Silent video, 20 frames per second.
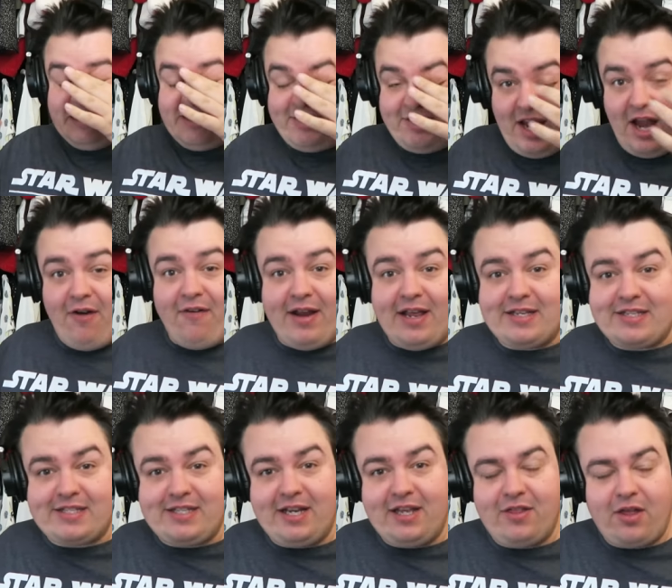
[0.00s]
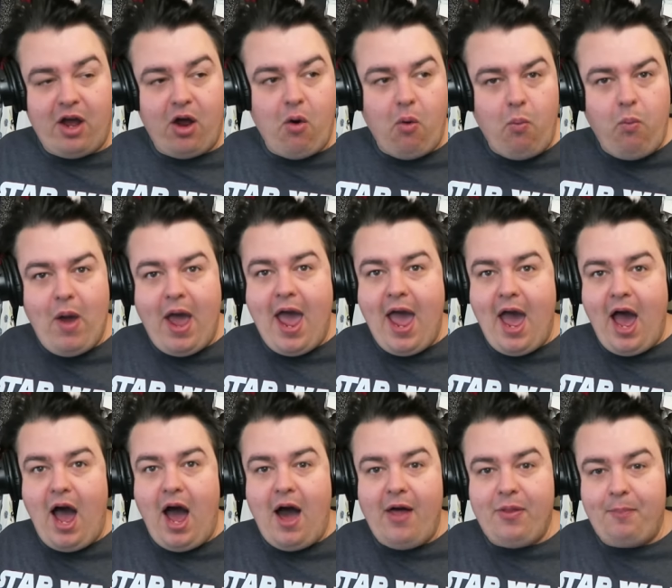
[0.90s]
Seriously though, where
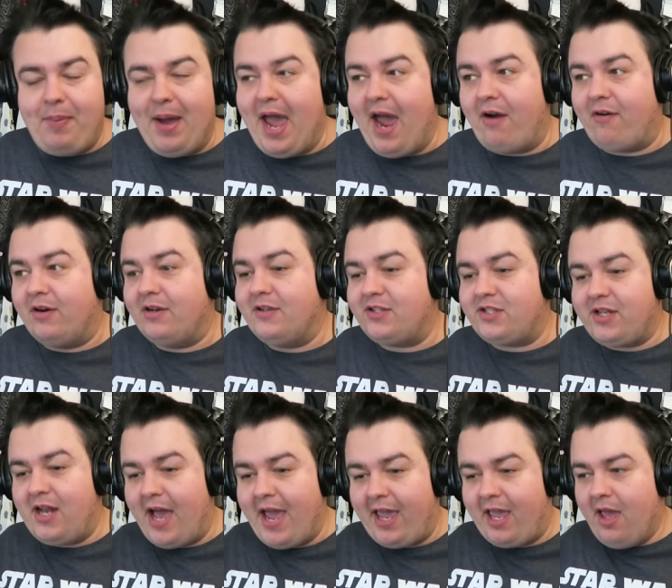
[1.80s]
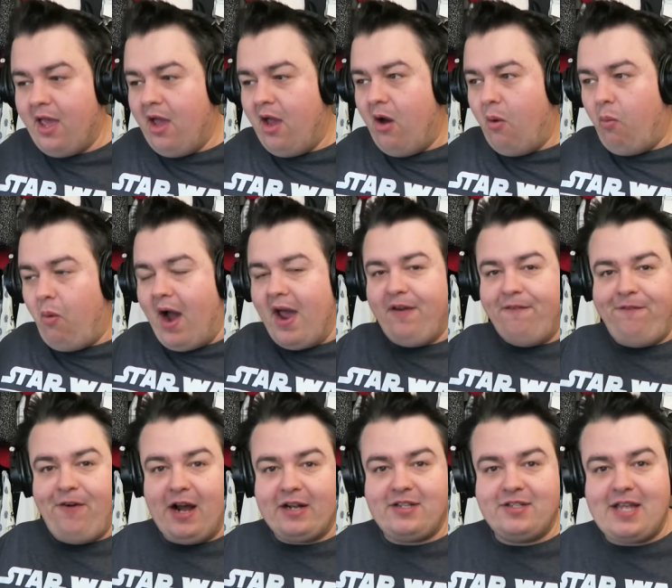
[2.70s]
are the parents? Like, why the
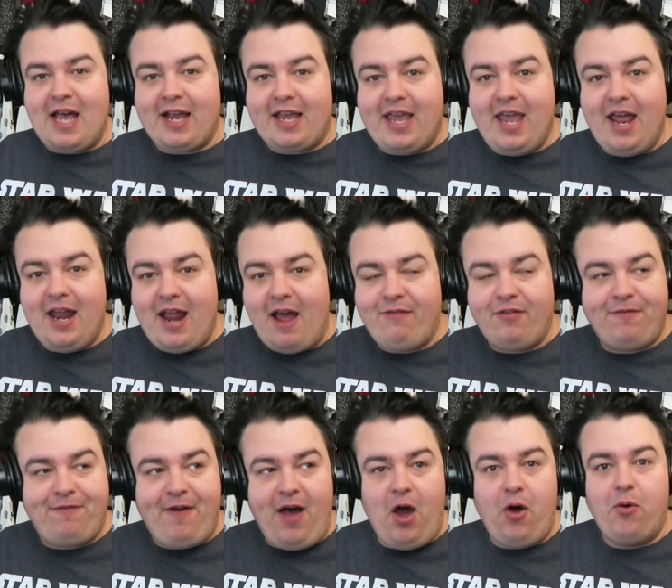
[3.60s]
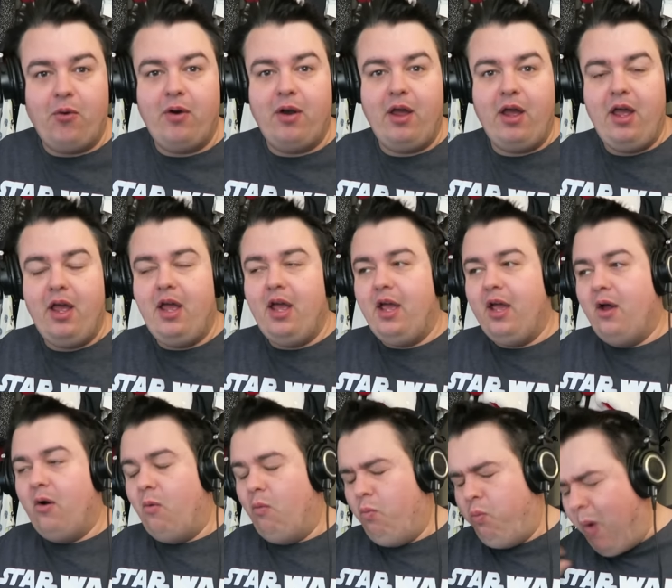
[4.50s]
fuck does that kid have a phone?
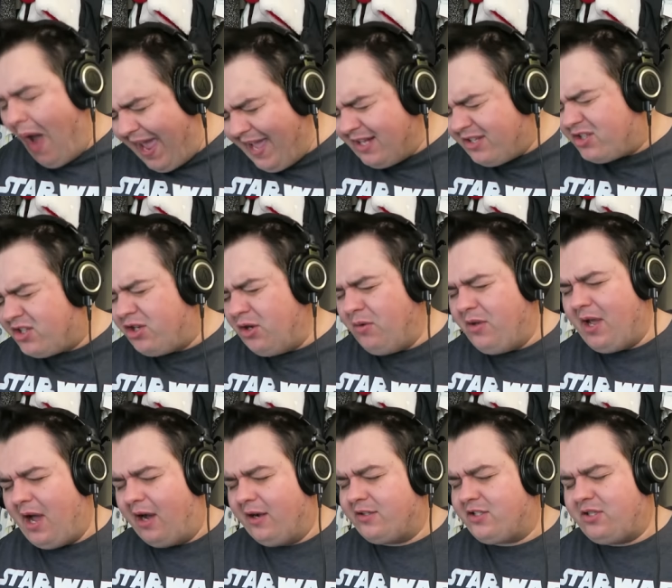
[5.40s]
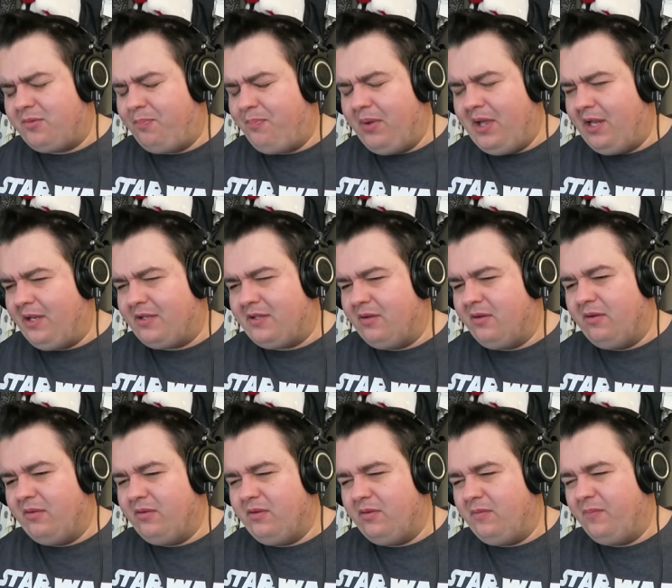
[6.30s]
Way too young to be
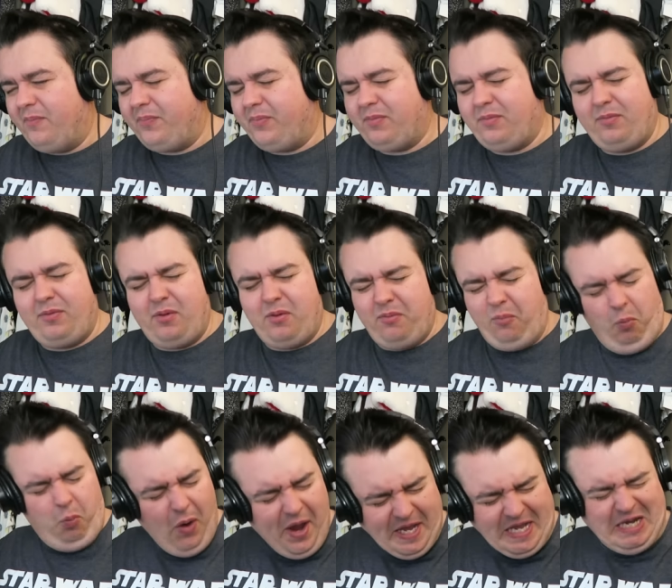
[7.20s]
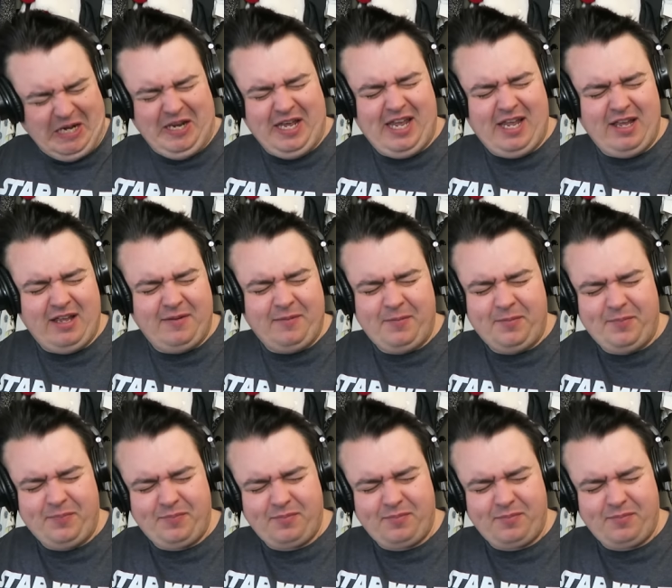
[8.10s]
wiggling.